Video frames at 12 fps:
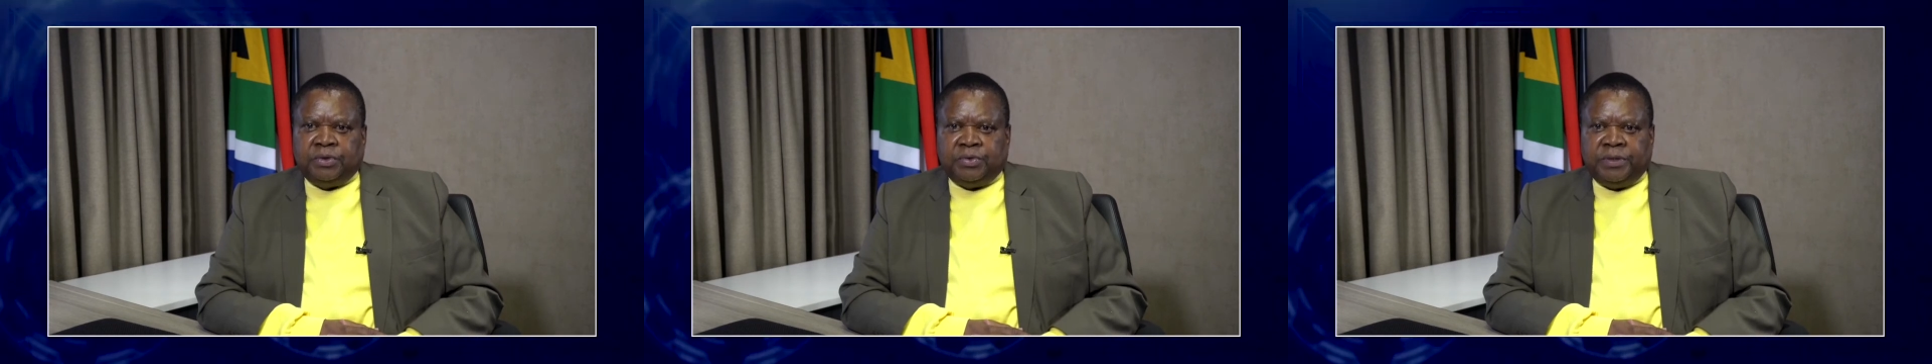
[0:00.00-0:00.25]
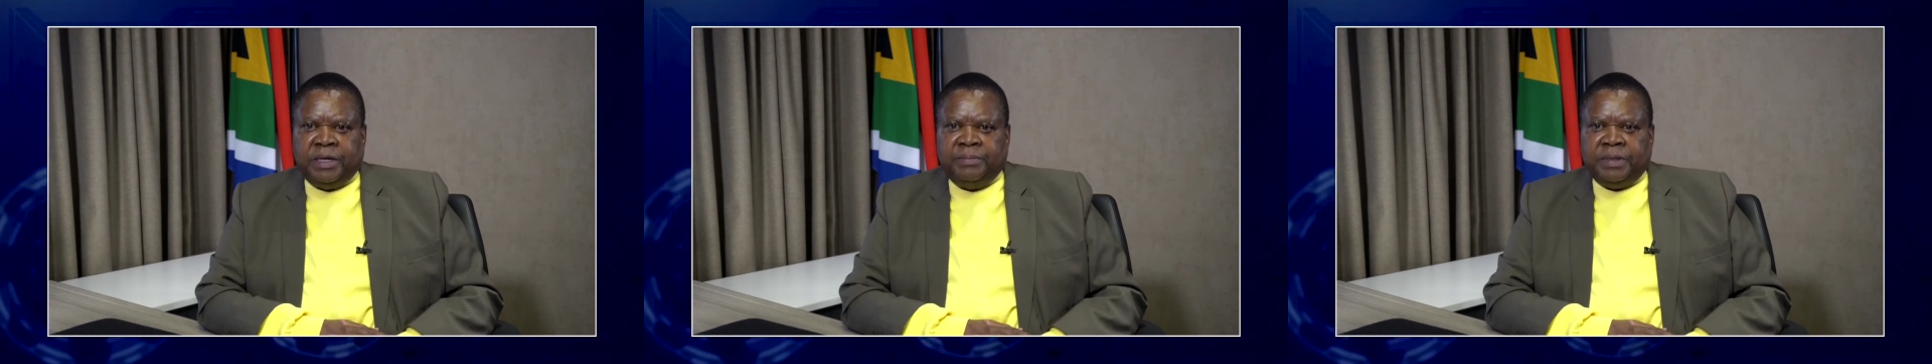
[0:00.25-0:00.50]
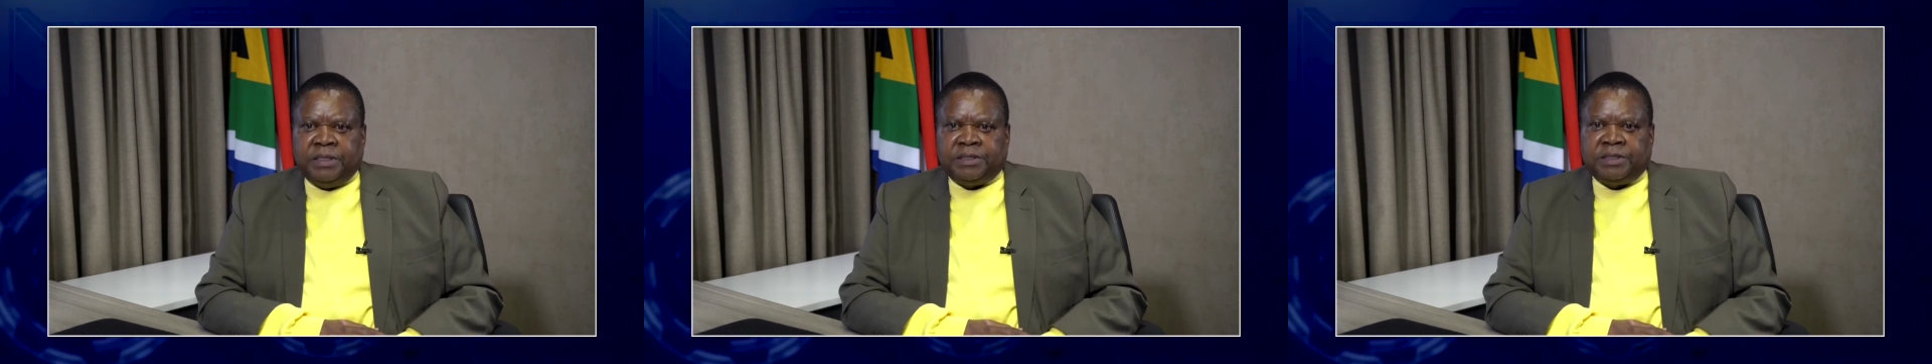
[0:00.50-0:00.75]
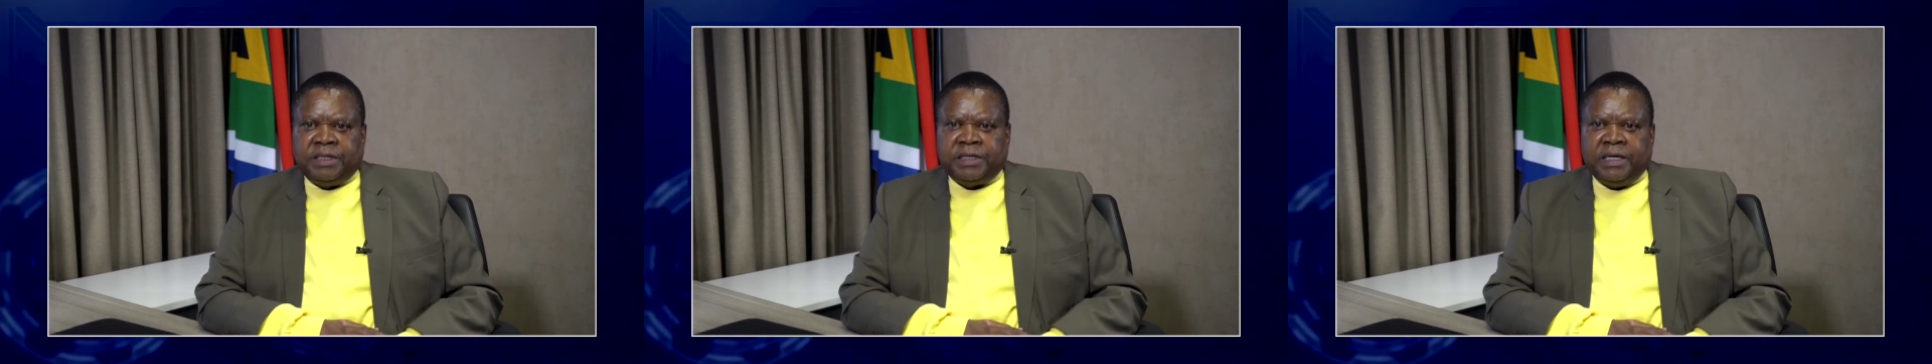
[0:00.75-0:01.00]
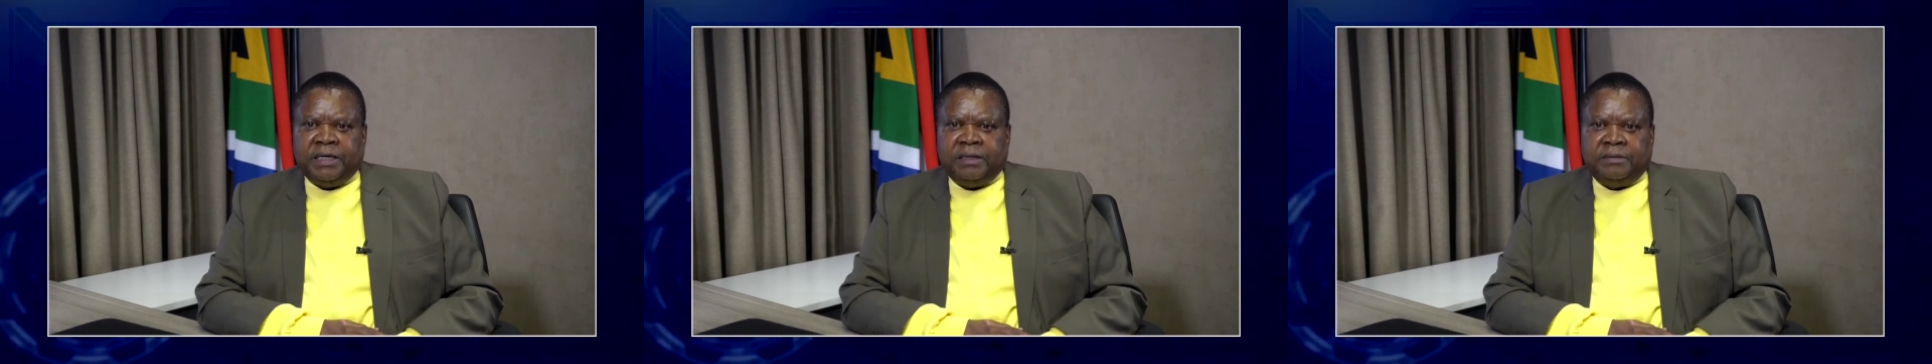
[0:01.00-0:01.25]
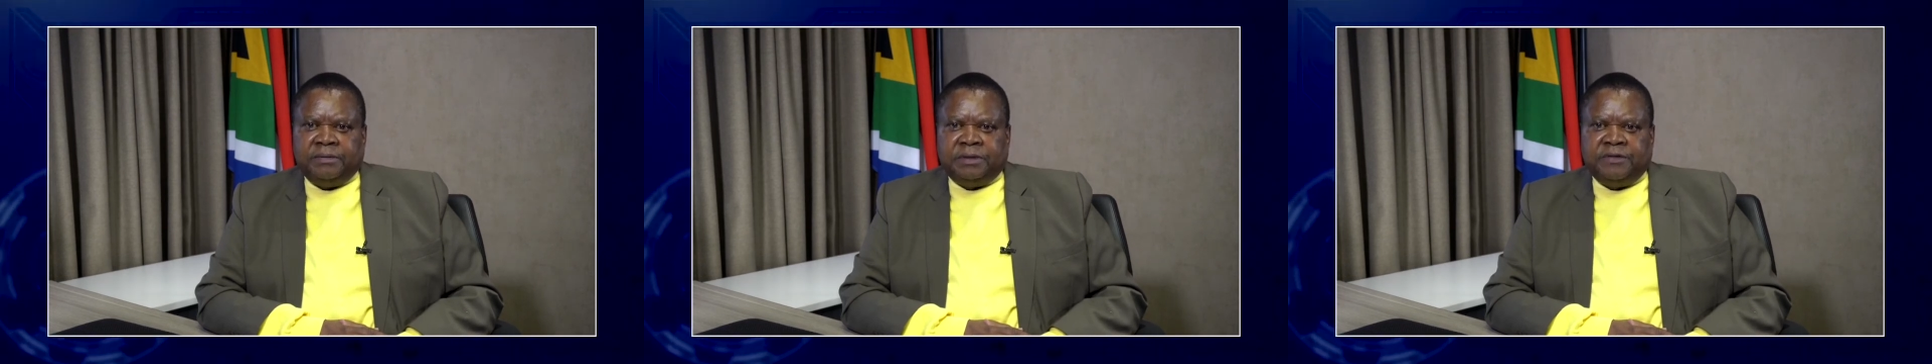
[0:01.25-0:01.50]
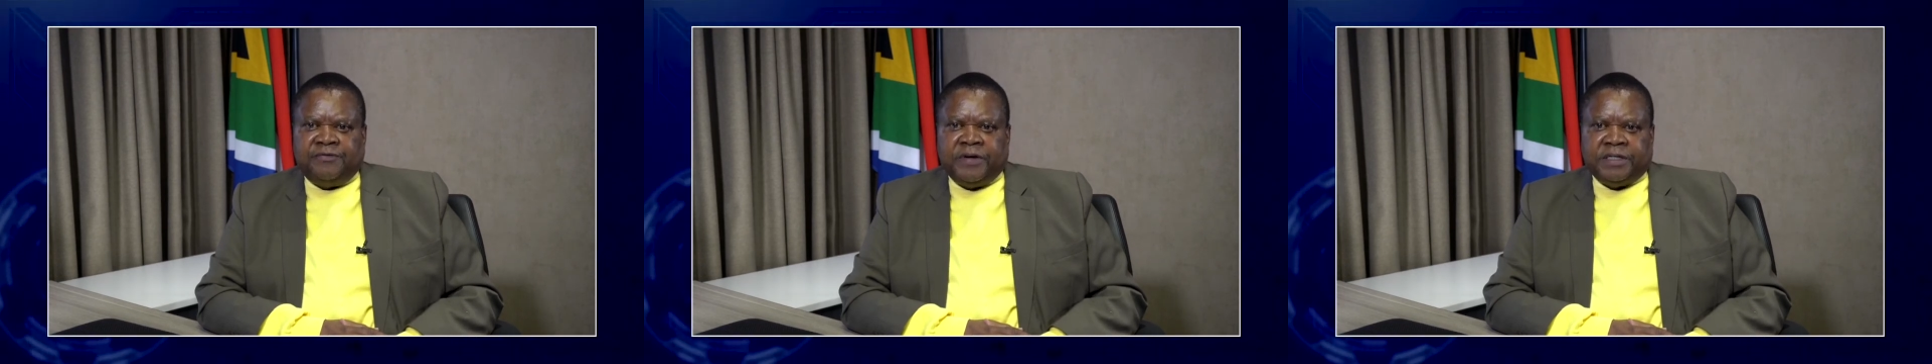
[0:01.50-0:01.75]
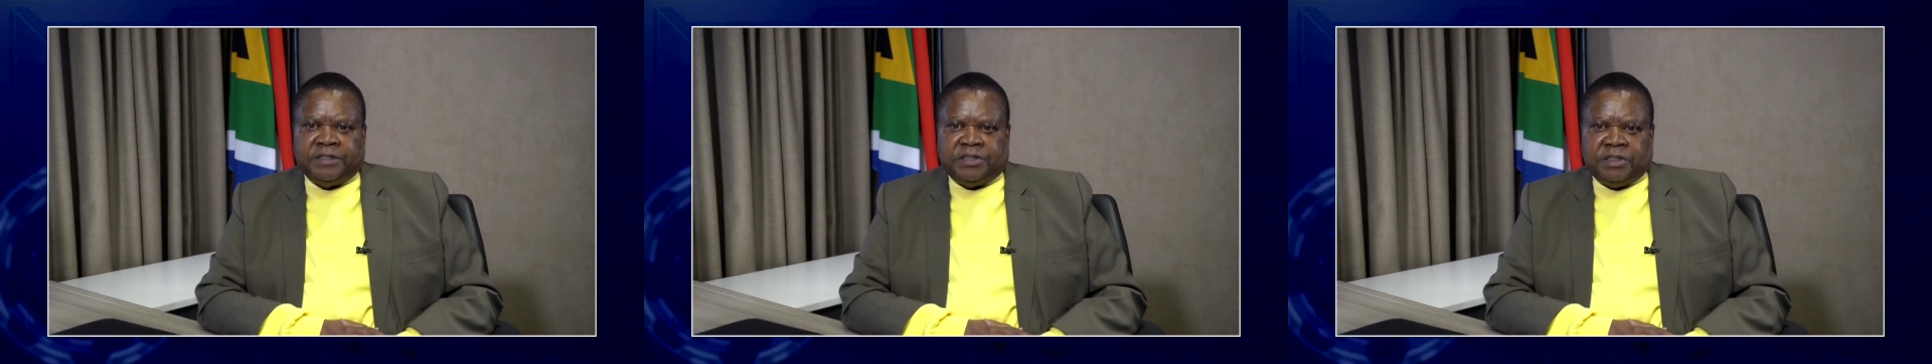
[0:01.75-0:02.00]
to the Ministerial
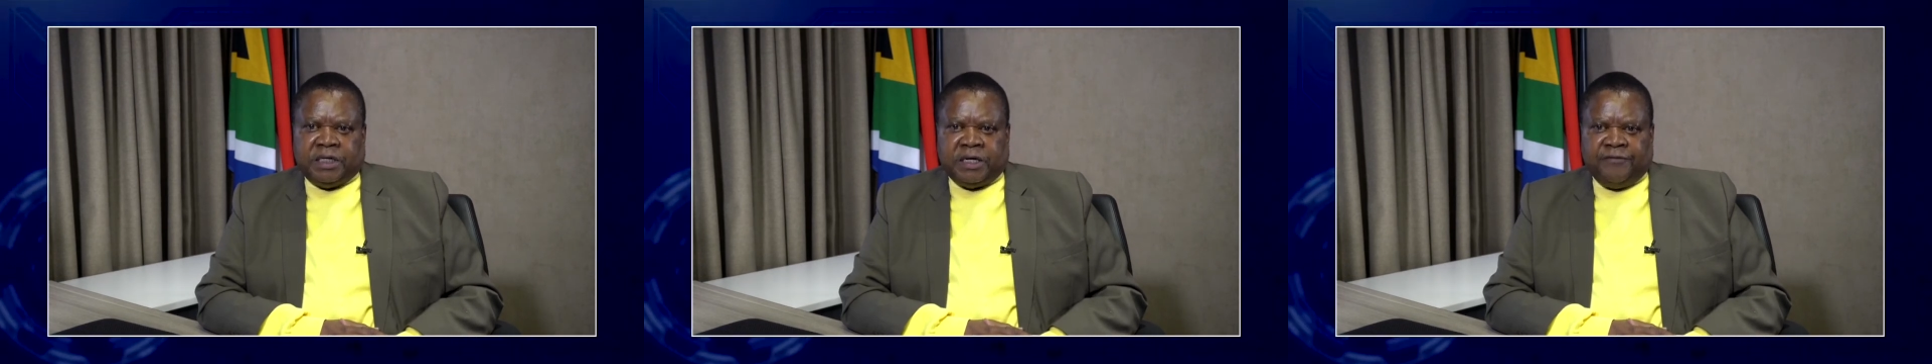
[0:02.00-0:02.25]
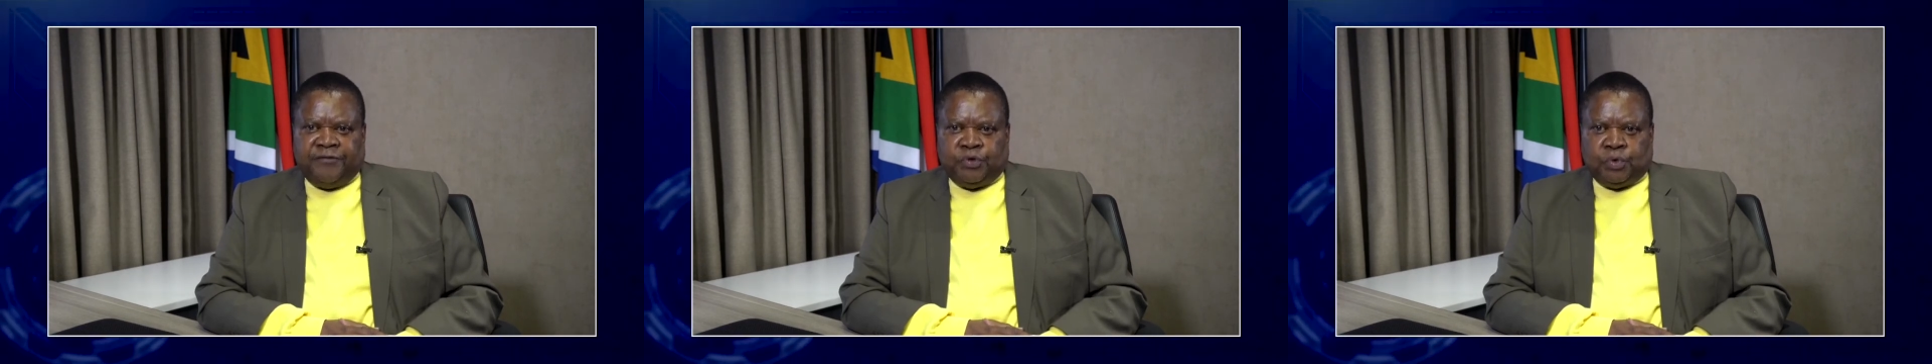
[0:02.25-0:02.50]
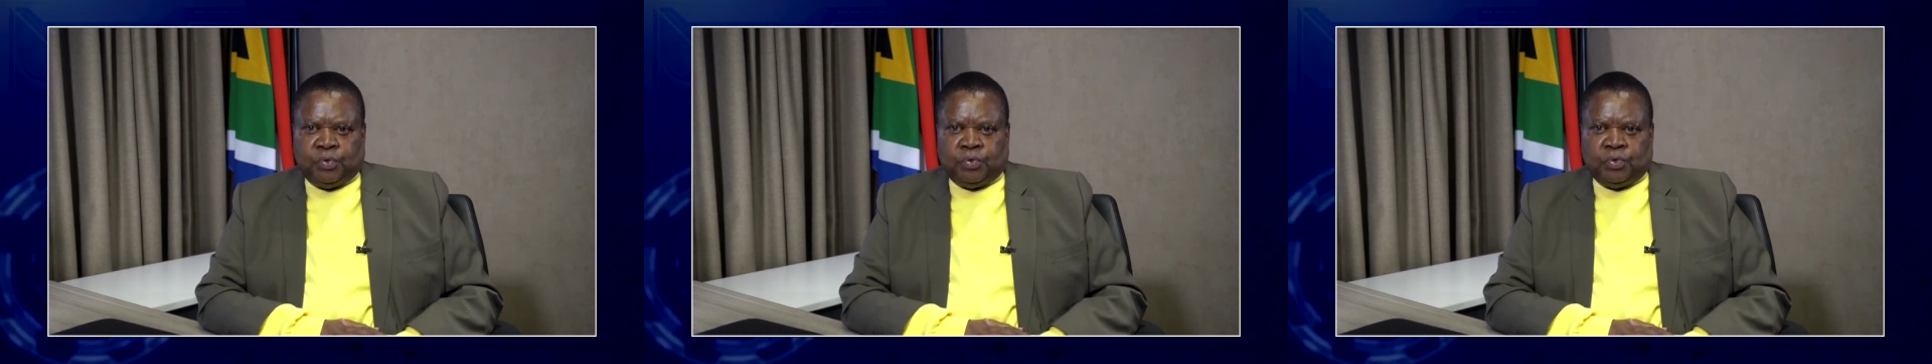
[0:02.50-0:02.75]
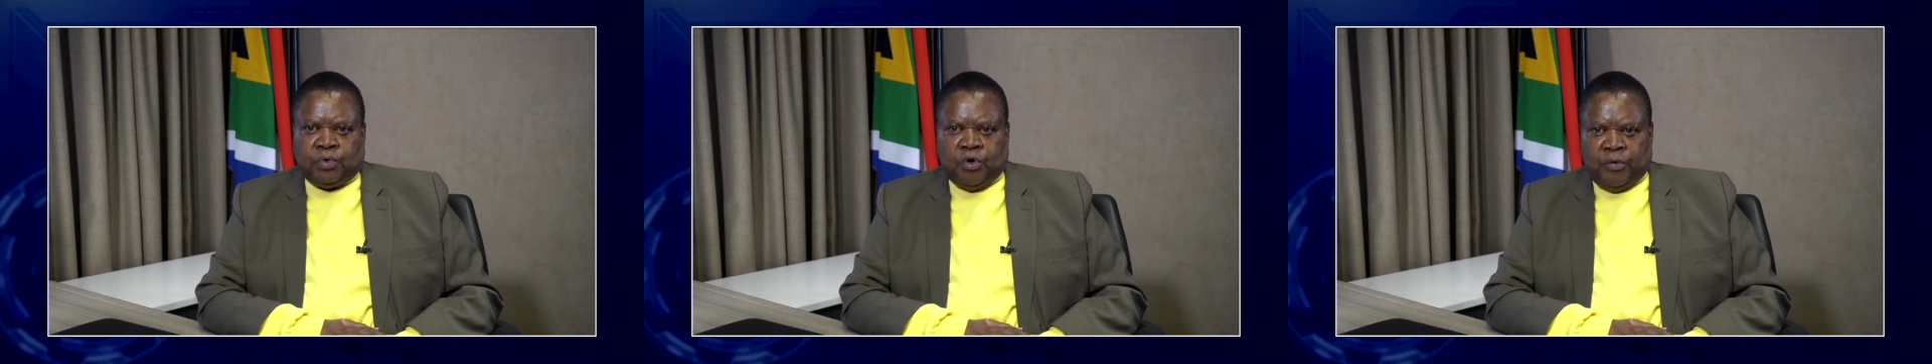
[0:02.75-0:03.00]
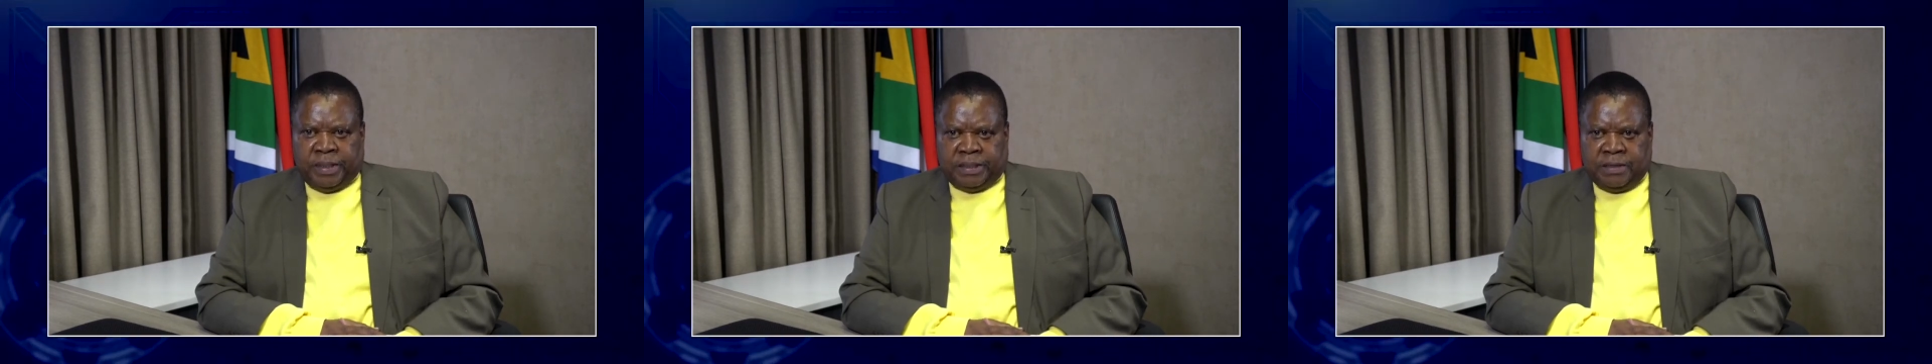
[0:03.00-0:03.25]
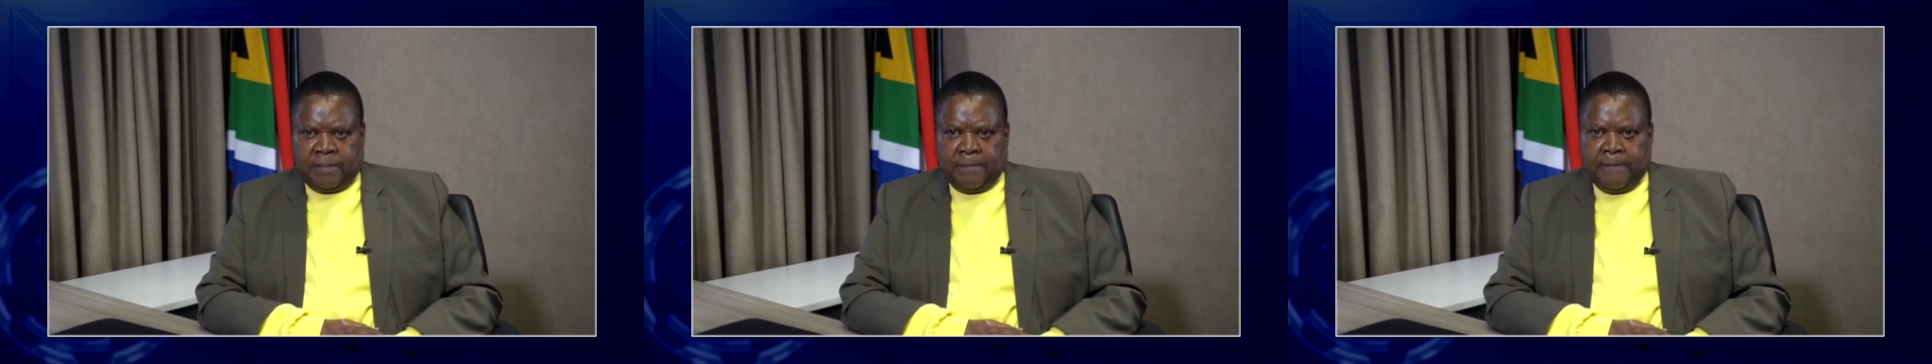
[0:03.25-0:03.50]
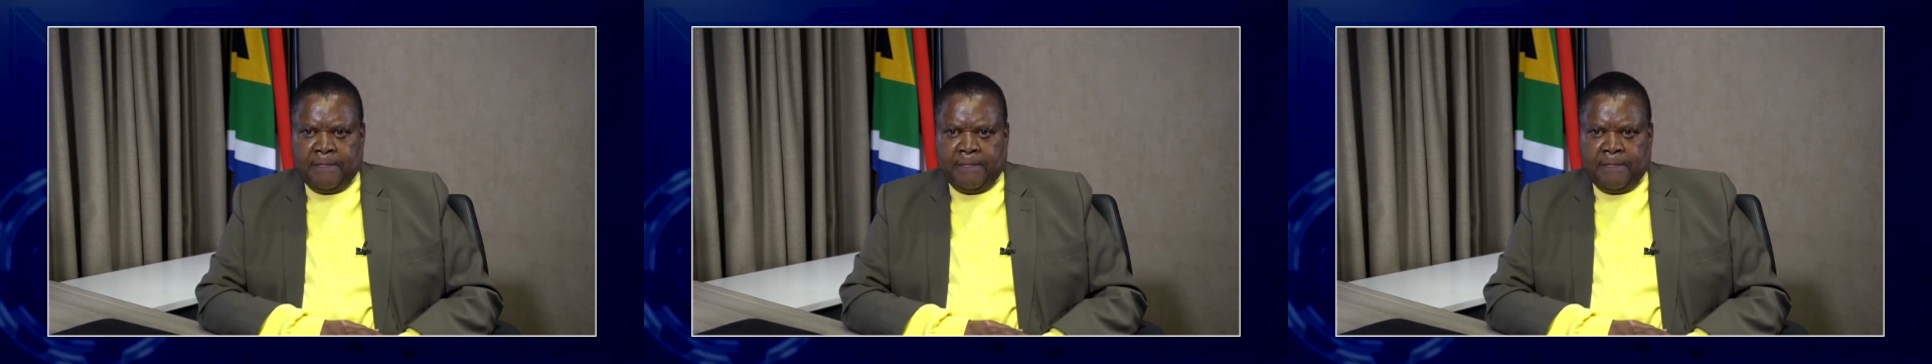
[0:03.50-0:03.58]
Defense Review Committee